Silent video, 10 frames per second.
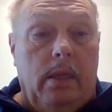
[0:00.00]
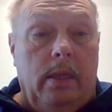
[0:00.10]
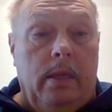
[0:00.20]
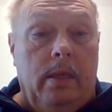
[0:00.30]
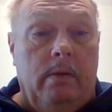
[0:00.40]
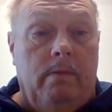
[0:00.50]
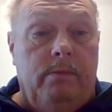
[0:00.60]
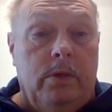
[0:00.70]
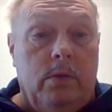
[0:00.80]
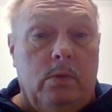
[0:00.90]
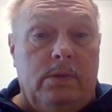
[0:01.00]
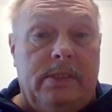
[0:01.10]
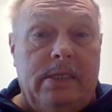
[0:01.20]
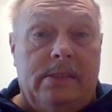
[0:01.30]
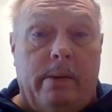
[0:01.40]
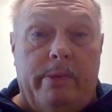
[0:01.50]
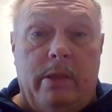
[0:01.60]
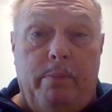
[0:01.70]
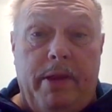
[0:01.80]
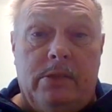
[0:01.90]
if you see some of
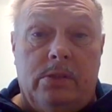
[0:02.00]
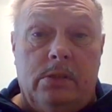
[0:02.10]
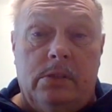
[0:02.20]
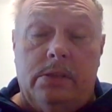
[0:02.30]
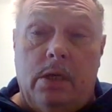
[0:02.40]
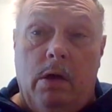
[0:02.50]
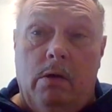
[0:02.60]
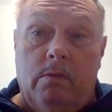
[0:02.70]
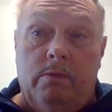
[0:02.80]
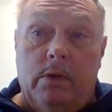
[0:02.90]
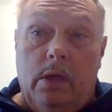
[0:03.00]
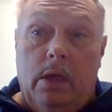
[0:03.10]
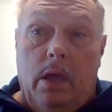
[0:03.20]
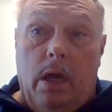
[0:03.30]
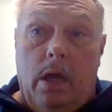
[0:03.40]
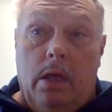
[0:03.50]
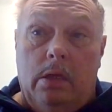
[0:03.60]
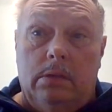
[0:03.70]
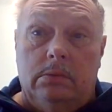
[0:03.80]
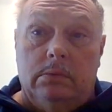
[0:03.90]
the pictures of
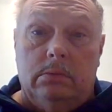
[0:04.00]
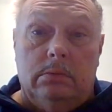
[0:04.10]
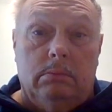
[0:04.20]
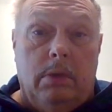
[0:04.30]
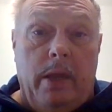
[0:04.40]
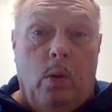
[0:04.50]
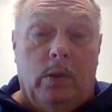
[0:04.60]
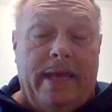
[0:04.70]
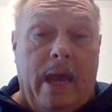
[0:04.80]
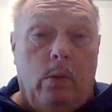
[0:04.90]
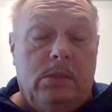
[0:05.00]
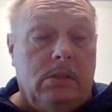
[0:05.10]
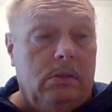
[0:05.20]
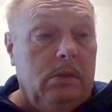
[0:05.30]
my old house,